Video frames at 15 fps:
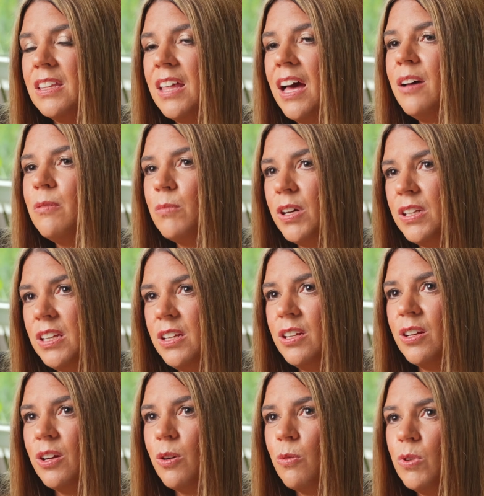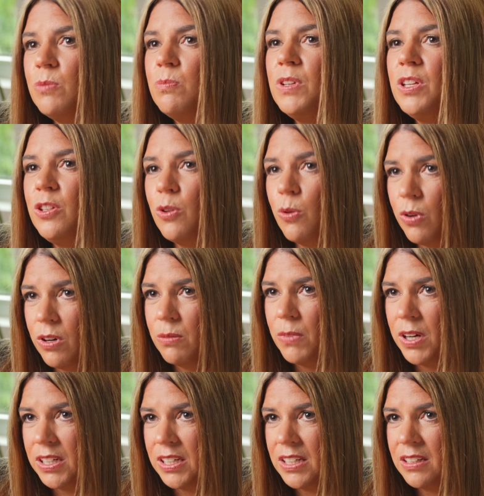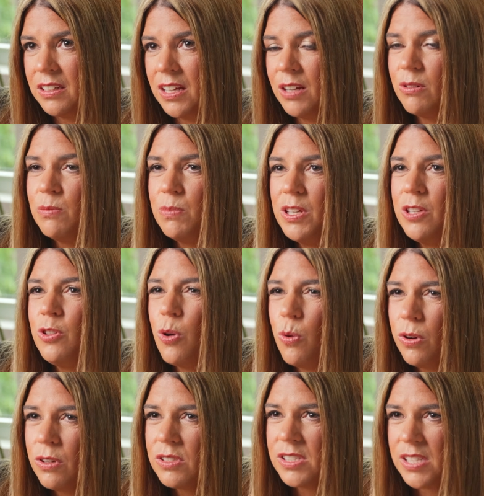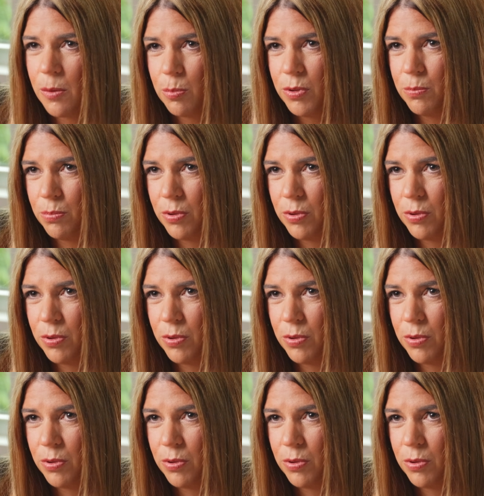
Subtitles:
that money would be your money. It would be your separate